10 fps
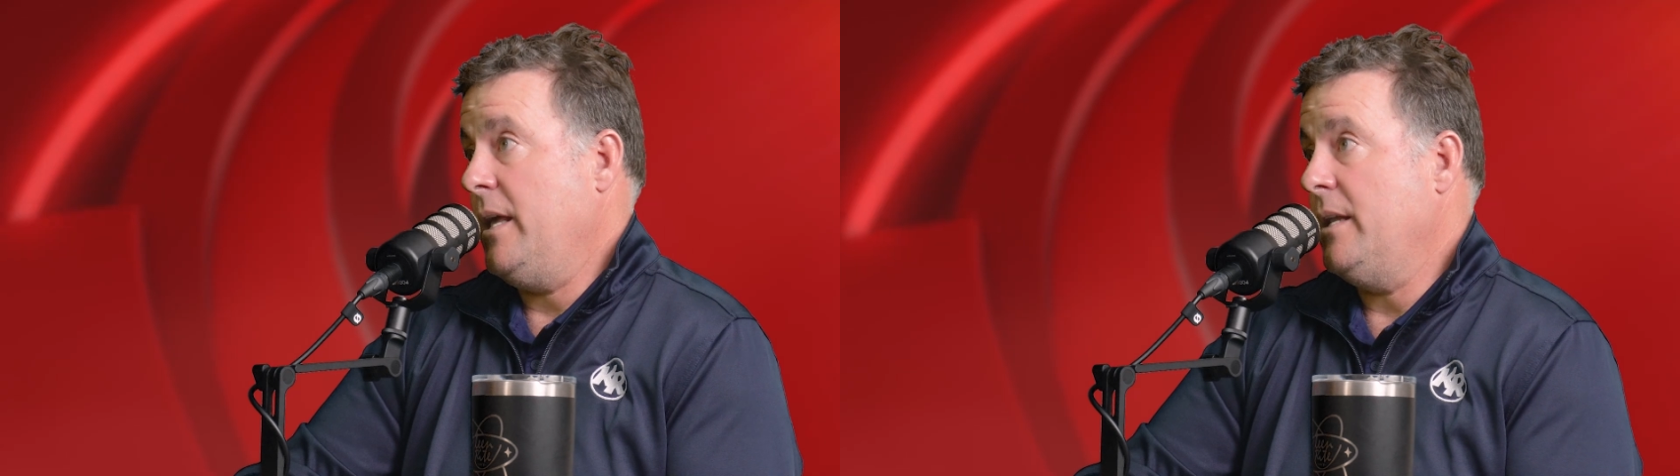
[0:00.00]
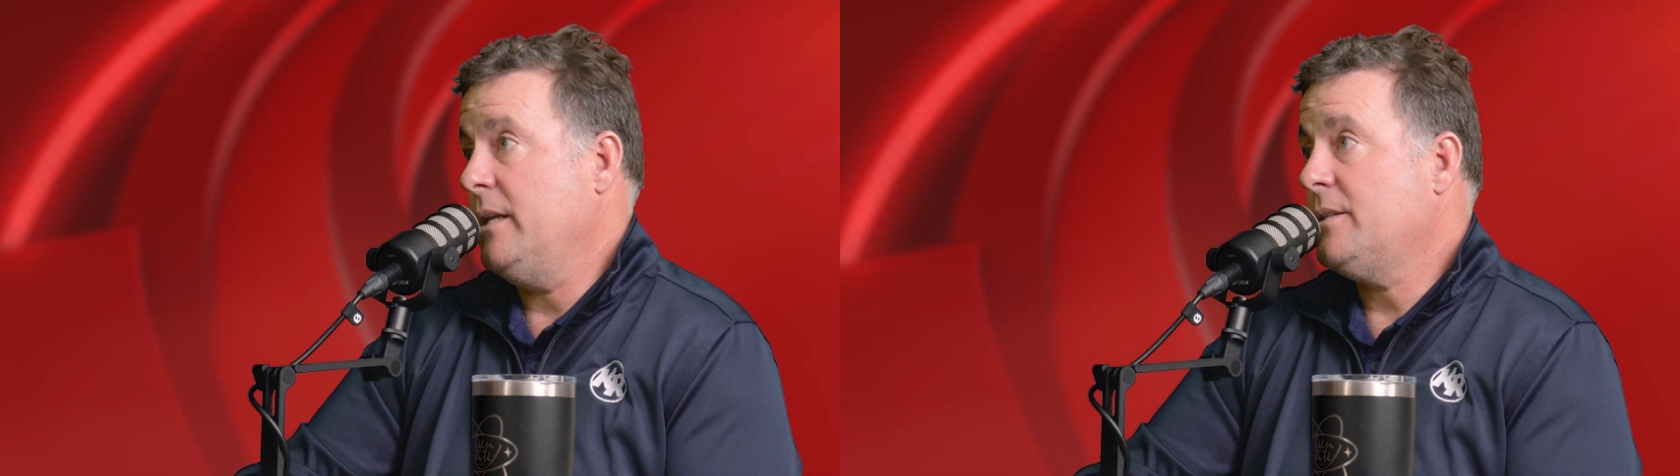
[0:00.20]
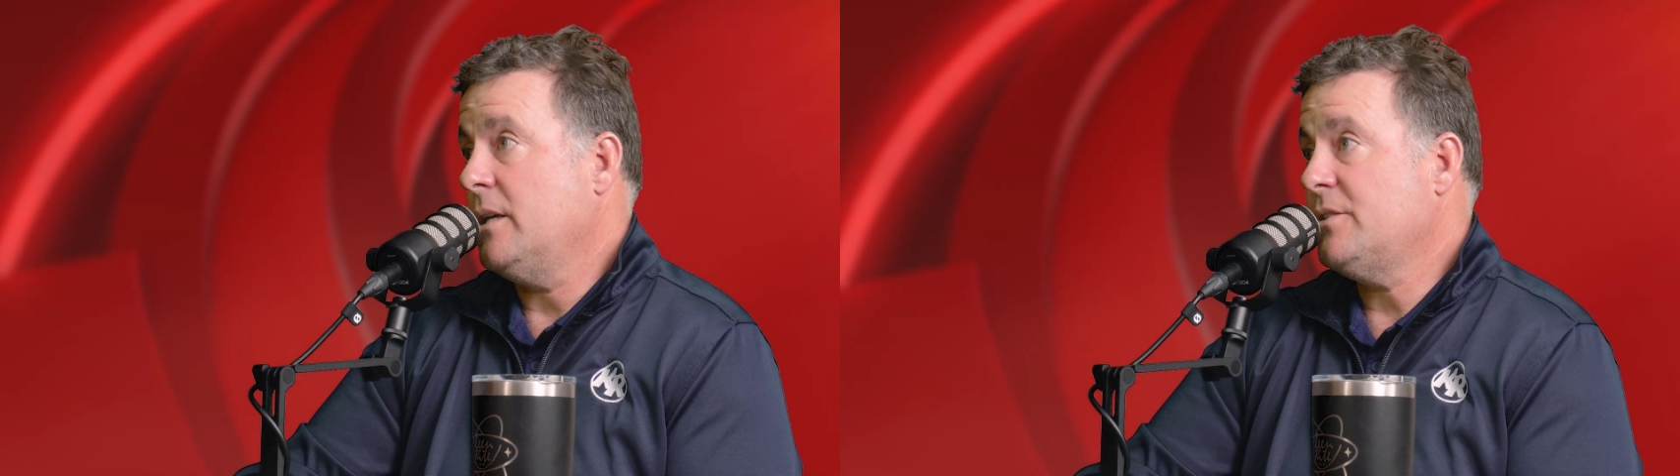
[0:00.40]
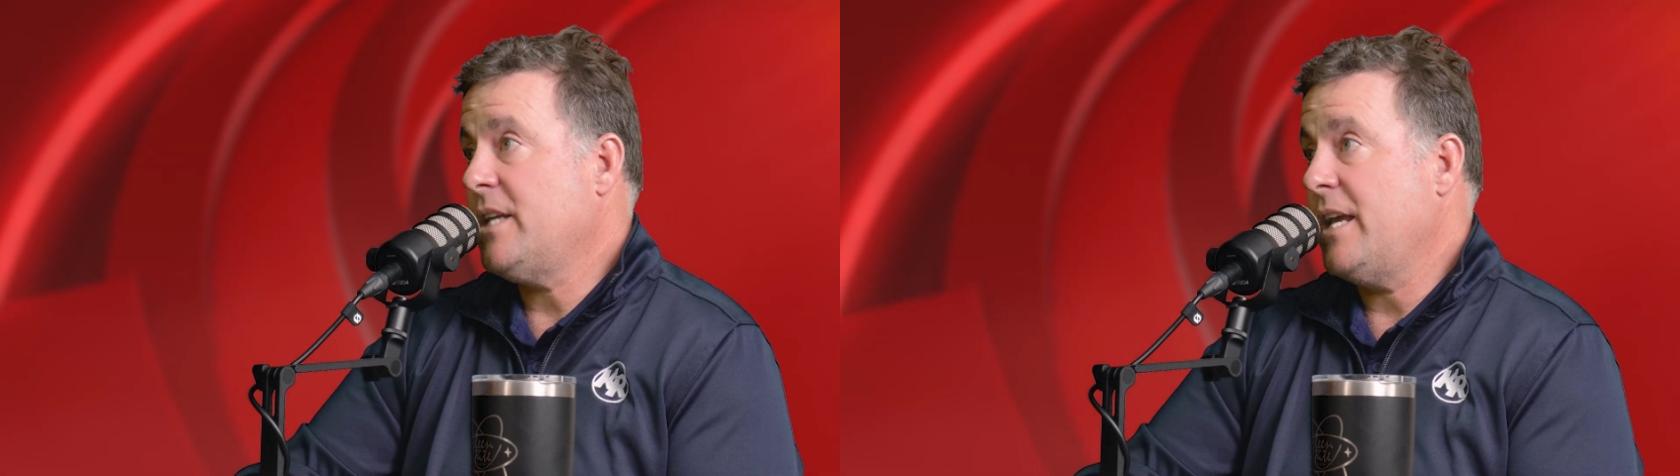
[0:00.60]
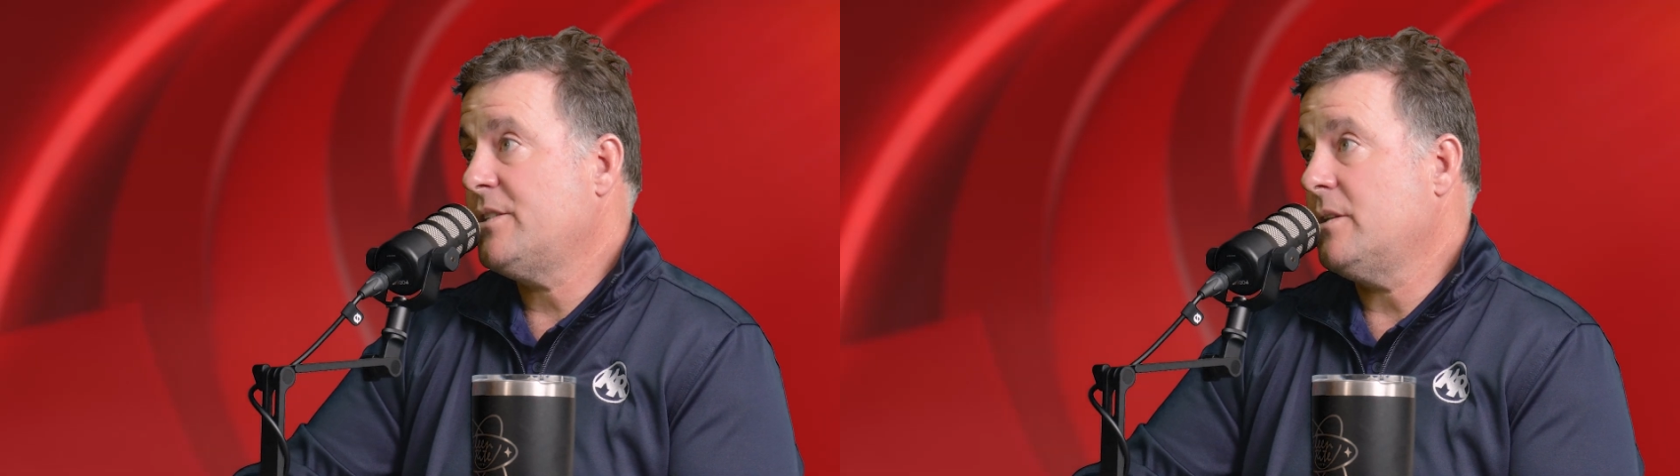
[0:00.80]
And it does
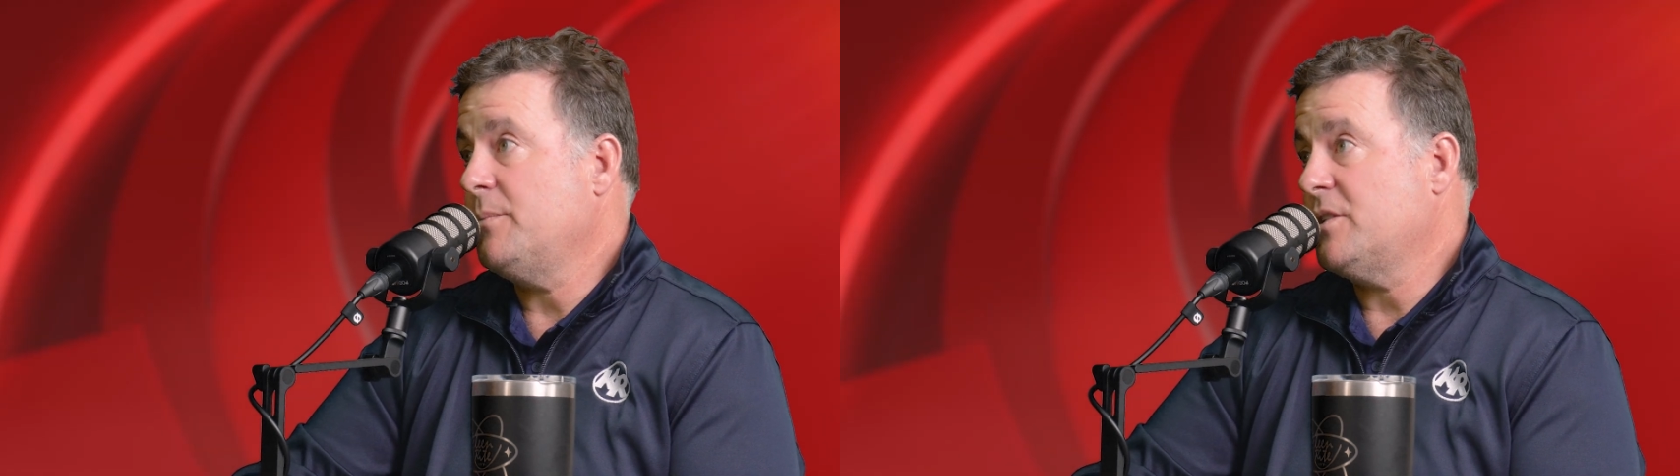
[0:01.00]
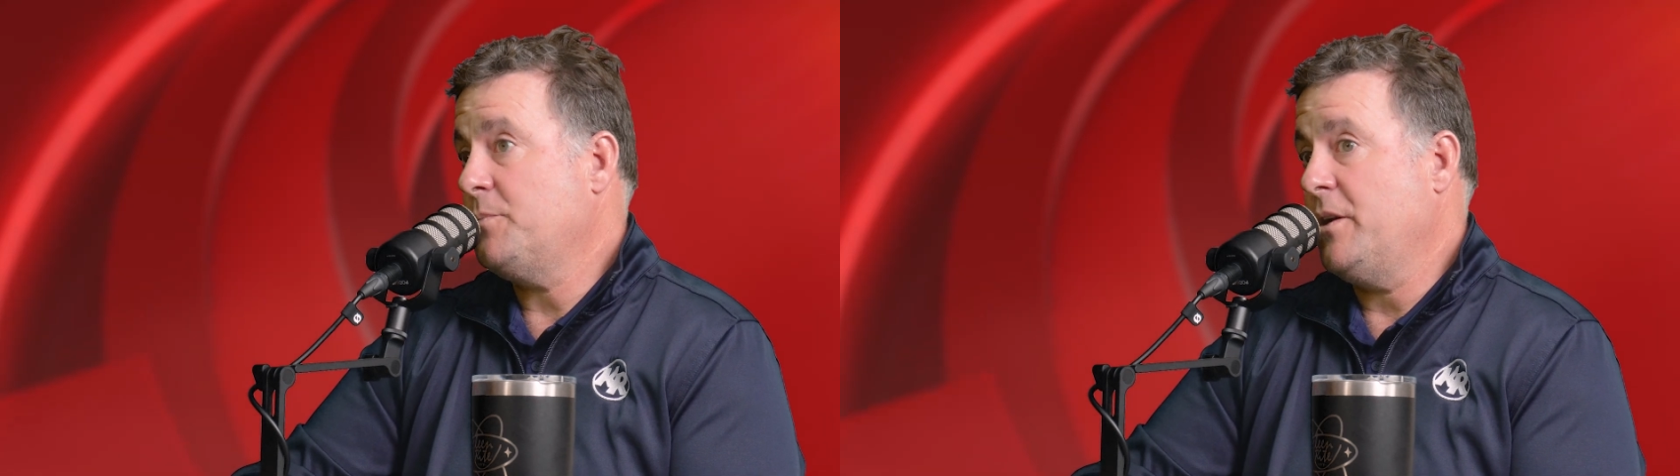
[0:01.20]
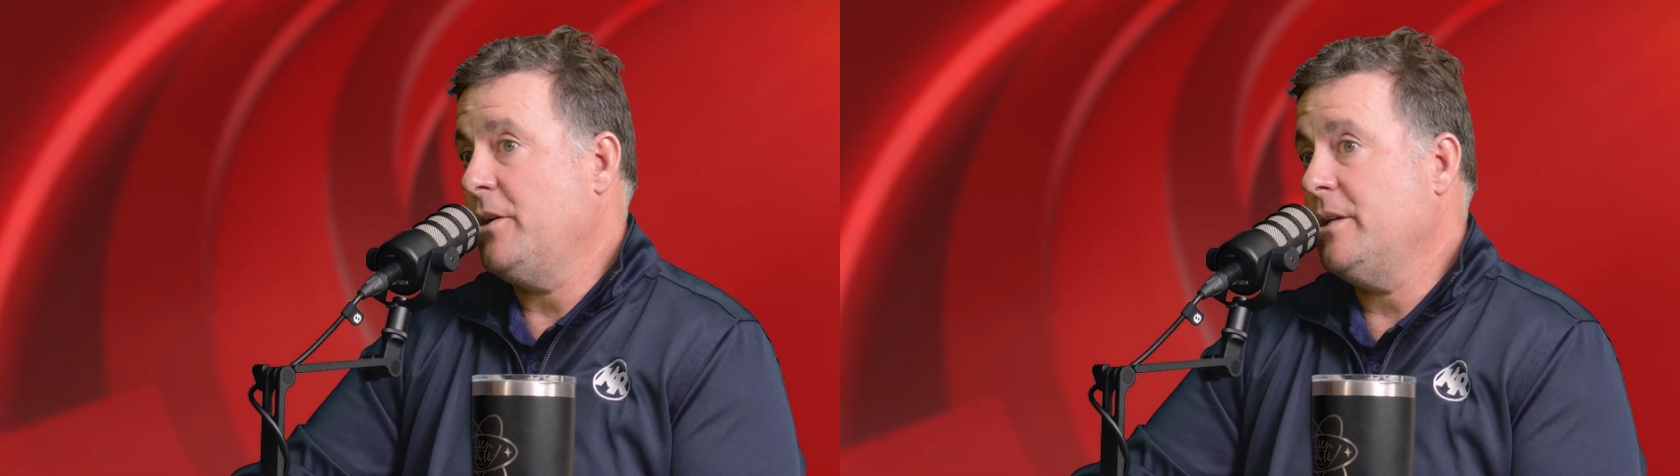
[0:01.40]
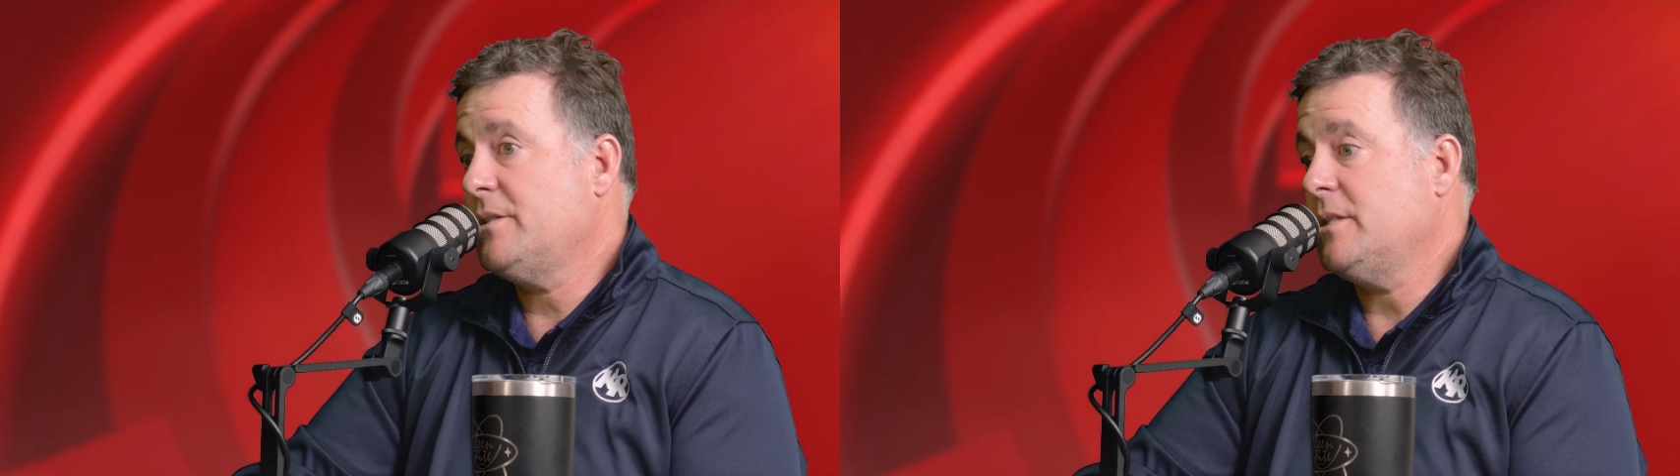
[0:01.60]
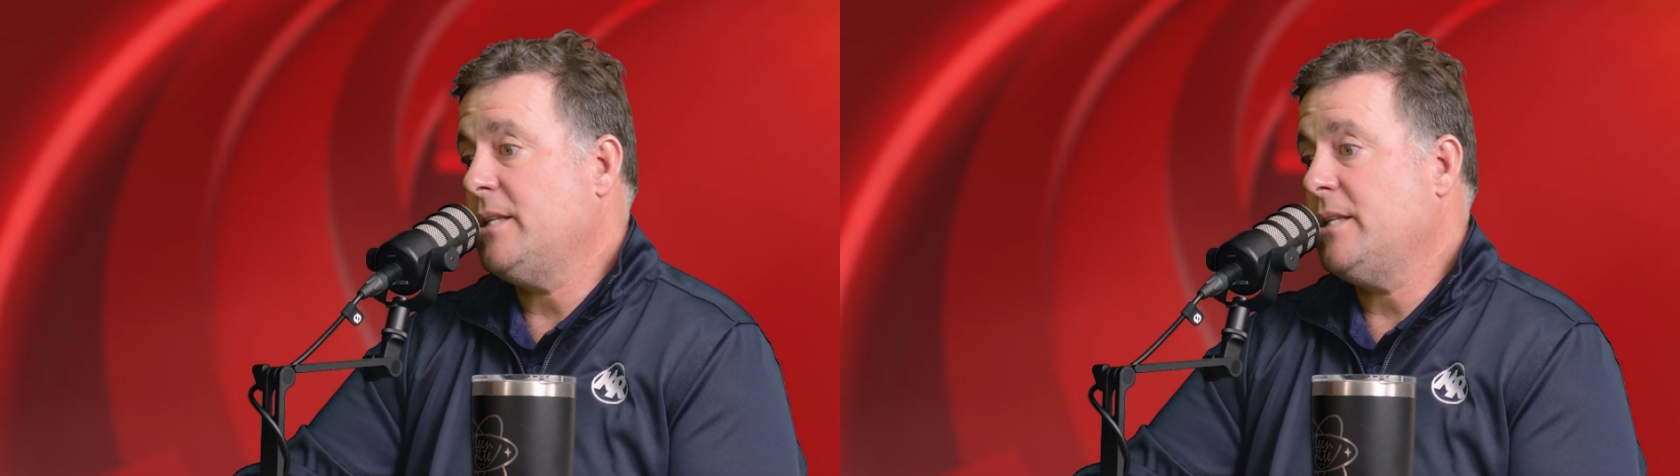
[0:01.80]
take some experience.